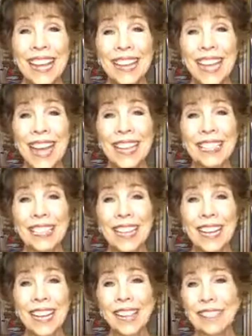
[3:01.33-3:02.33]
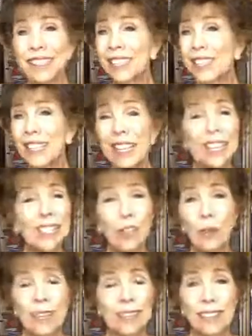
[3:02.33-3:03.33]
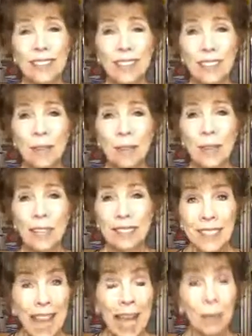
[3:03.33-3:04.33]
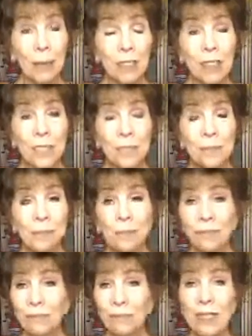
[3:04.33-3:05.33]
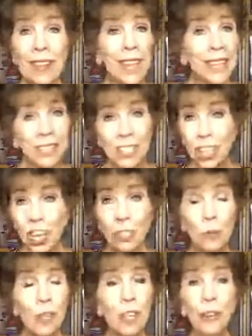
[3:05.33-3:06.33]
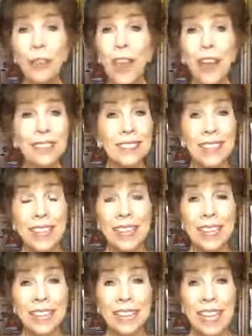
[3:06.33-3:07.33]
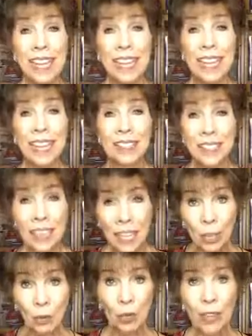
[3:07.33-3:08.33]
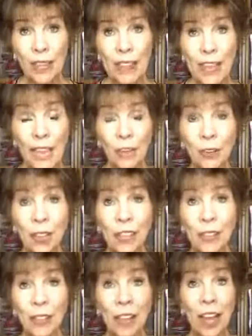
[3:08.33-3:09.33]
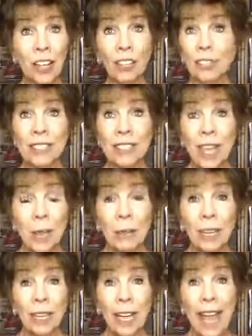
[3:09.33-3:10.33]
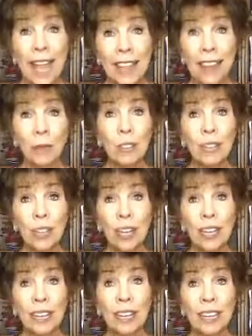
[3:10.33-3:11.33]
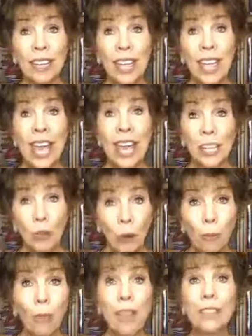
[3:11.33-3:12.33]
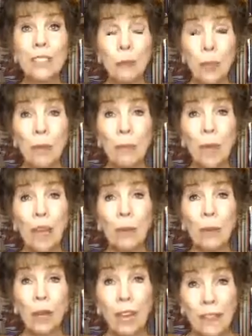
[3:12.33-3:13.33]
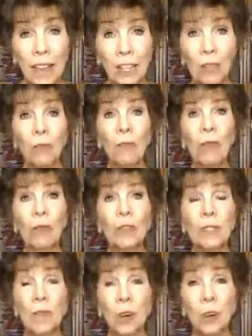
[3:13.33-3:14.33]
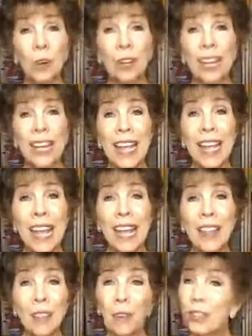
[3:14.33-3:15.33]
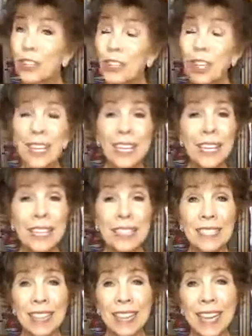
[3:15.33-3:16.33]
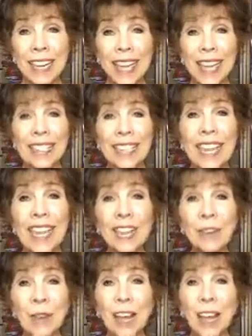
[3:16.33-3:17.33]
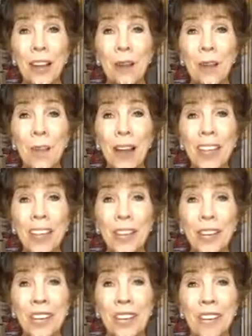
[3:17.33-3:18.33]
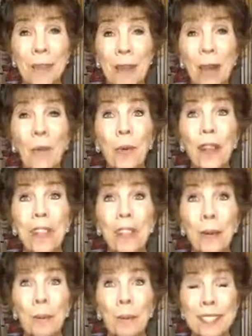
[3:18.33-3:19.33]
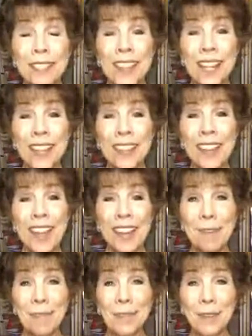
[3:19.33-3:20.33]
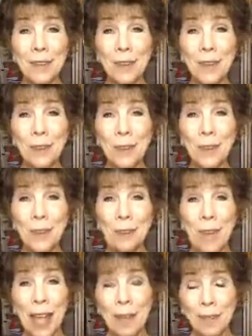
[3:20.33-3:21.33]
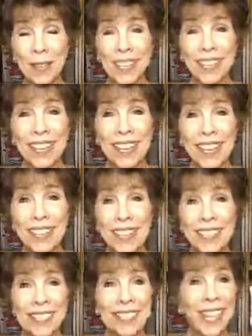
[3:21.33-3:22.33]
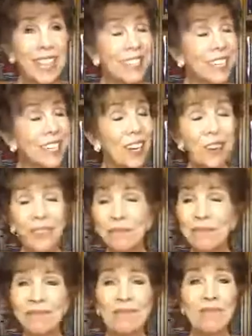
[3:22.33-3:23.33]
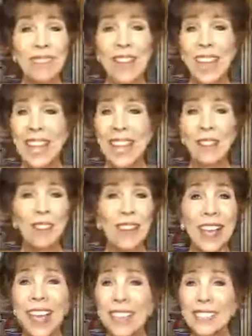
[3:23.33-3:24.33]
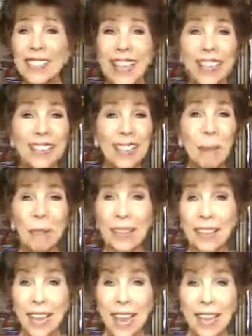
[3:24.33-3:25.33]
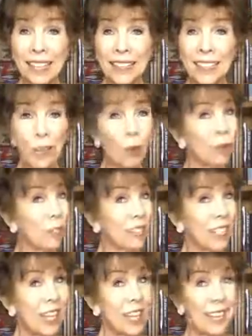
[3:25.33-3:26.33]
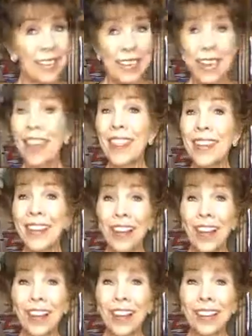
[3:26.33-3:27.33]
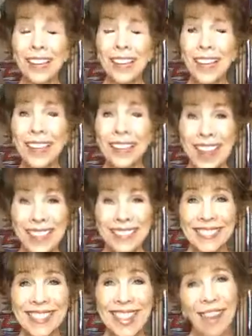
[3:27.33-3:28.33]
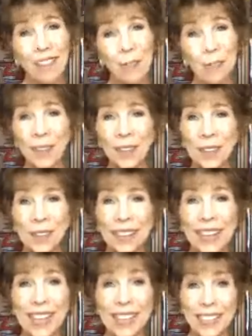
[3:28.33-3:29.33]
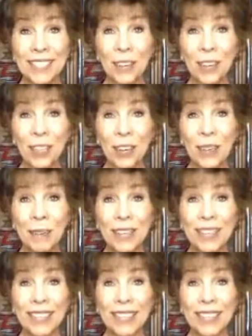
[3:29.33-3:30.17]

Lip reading: that this criticism is a habit, and it starts with your thoughts again. It's like you think that critical thought and you just label it. Hey, that was critical. And you replace it with a better one, and then you focus forward. And those are the keys. And I'd like to end reminding you again about what Thumper said in that beautiful movie Bambi. And he said, you know, if you can't say something nice, don't say nothing at all. Thanks, and have a wonderful day. Thanks for joining me.